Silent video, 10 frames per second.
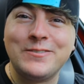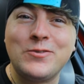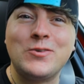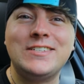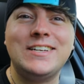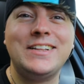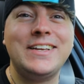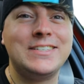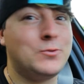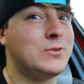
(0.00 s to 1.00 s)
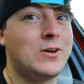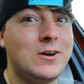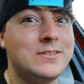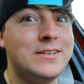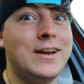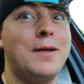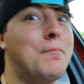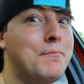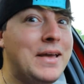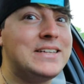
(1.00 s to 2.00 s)
unfortunately, because it was haunted and
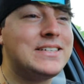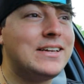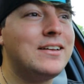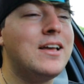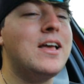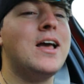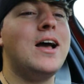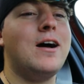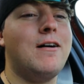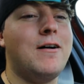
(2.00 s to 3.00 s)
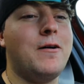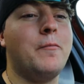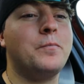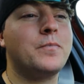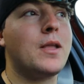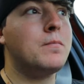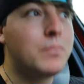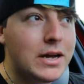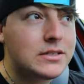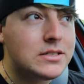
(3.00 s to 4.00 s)
amazing.
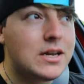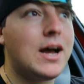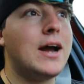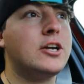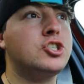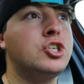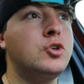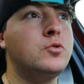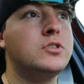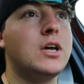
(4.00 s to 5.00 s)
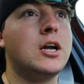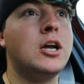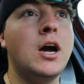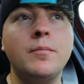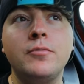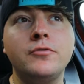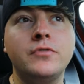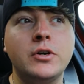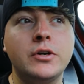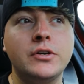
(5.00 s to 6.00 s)
But I'm going to shoot a couple
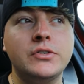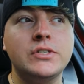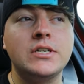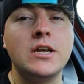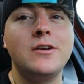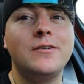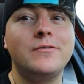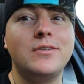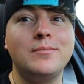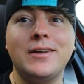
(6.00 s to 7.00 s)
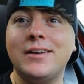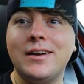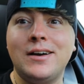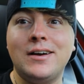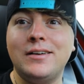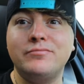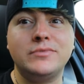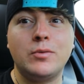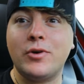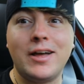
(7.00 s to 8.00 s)
photos from, like,
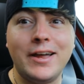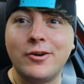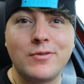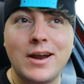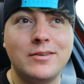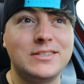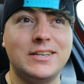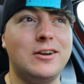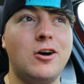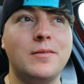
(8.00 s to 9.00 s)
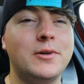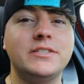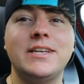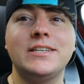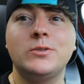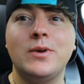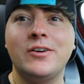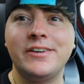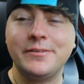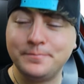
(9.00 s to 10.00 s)
somewhere to hike around. It's like an Audubon
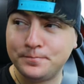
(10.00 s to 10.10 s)
sanctuary.